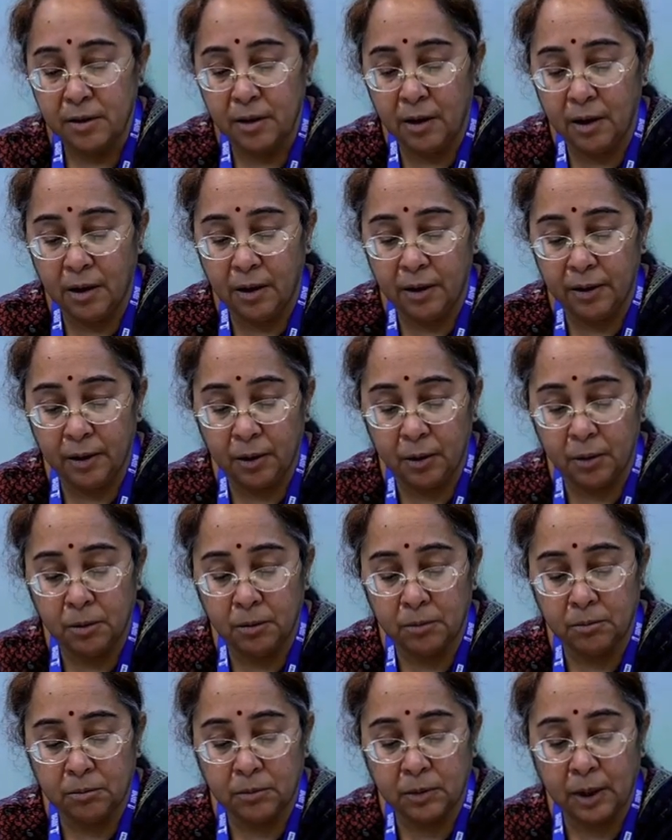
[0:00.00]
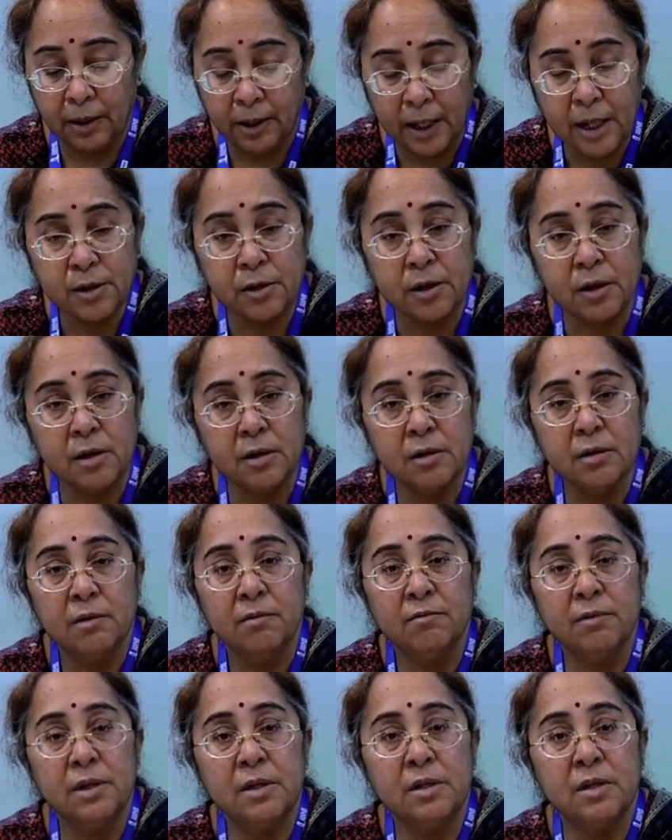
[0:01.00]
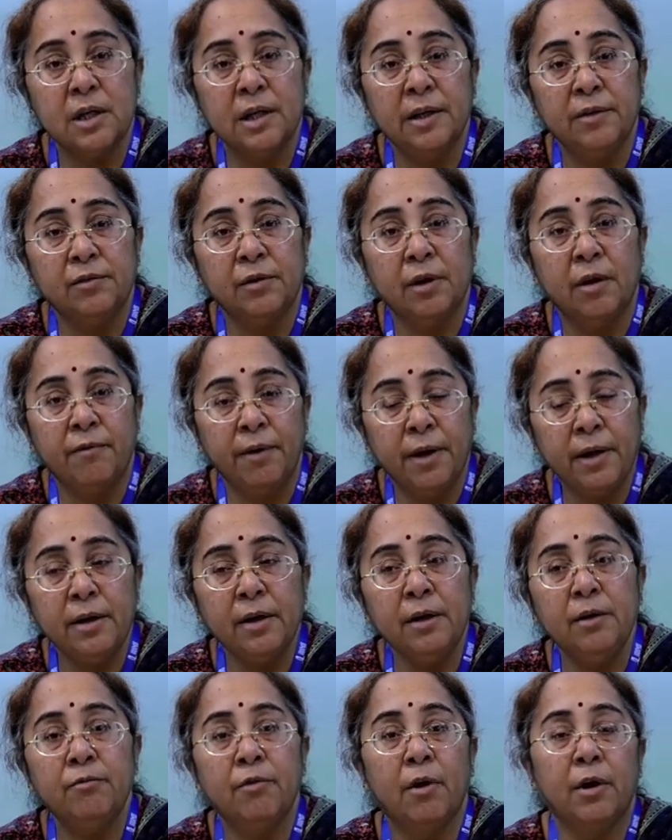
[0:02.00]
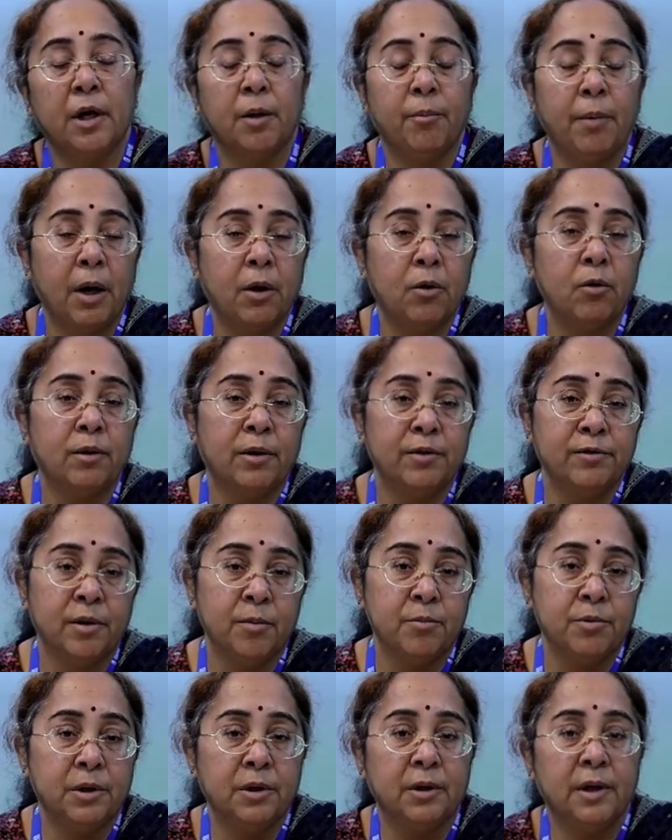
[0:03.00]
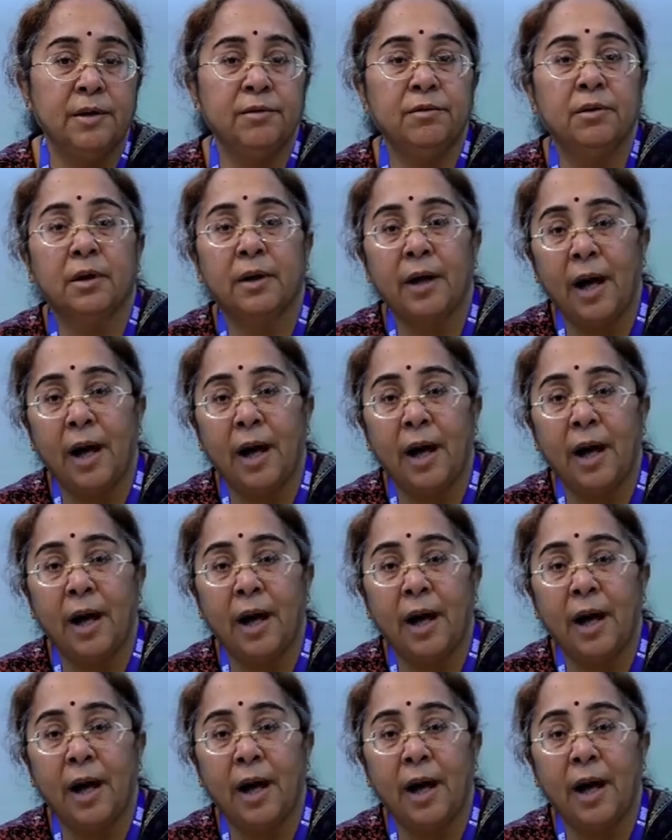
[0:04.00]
uh, you know condition which is affected for tobacco consumption is the